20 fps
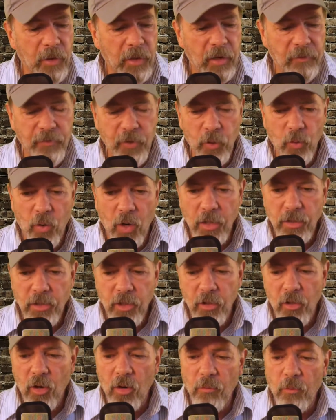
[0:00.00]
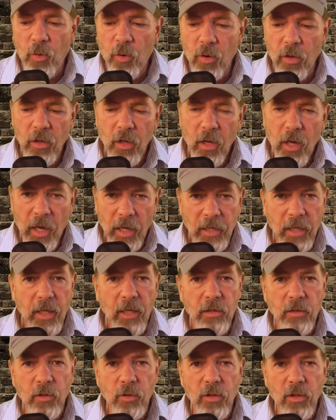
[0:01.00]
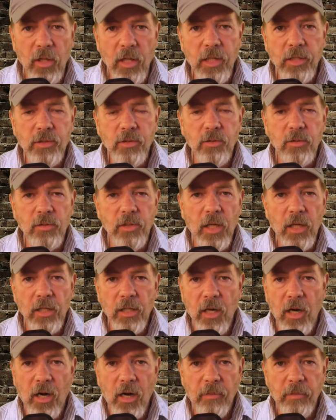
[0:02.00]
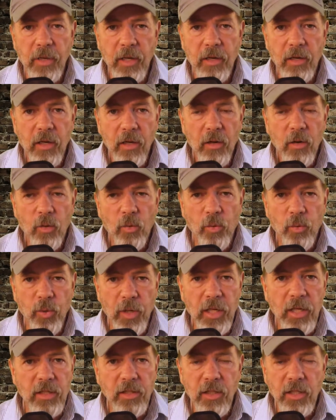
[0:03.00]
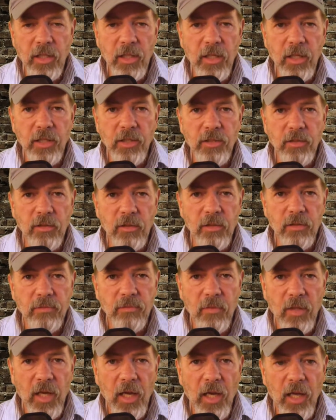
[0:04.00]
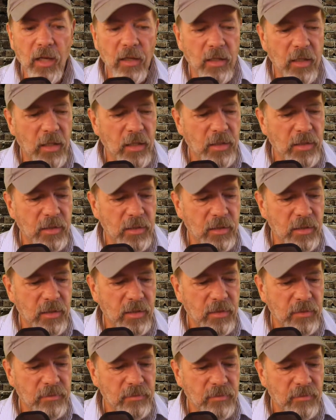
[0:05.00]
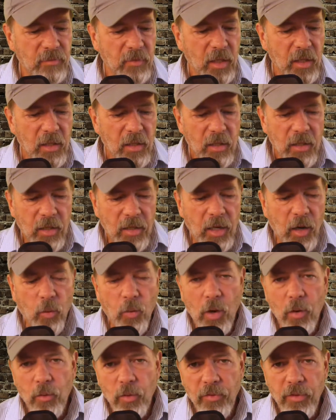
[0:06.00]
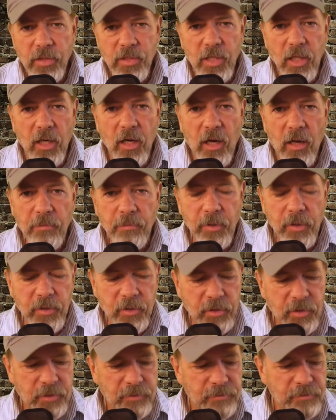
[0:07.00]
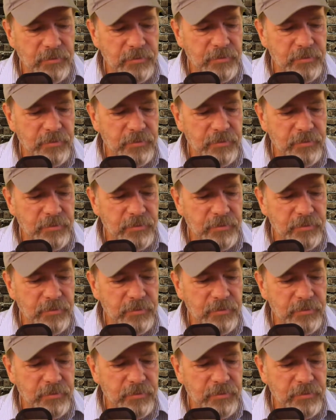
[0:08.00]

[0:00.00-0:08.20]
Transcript: And if you want to know more, again, go to lanceearl.com and read the initial allegations. Now, what will this accomplish?